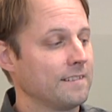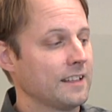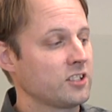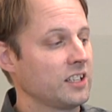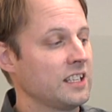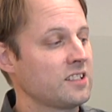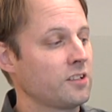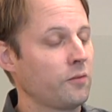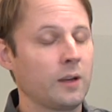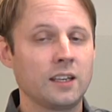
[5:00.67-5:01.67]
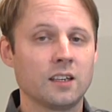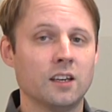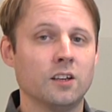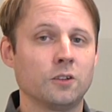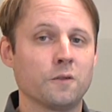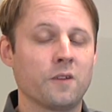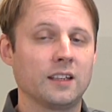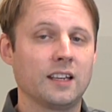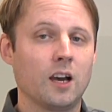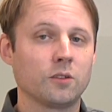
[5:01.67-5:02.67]
That's an easy way to
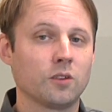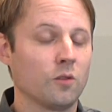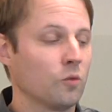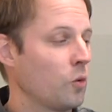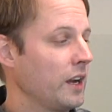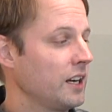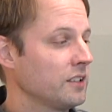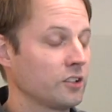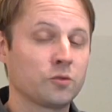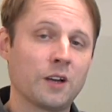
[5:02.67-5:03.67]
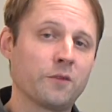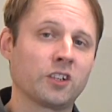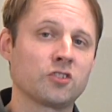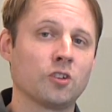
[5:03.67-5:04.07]
find out where the traffic is